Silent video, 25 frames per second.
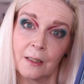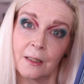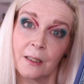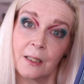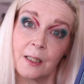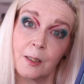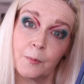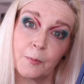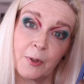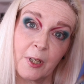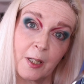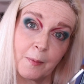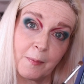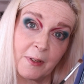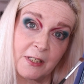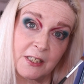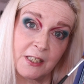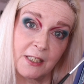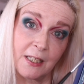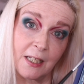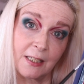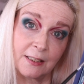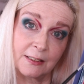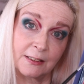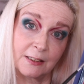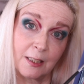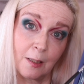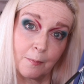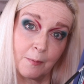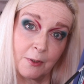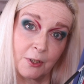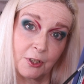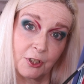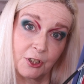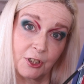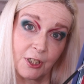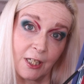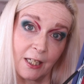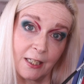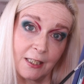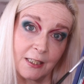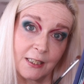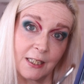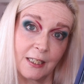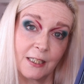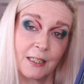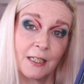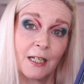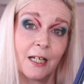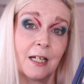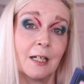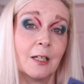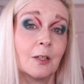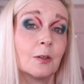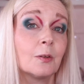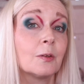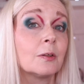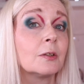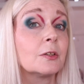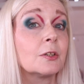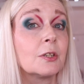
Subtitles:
Gonna bring a bit of that summer shade in now,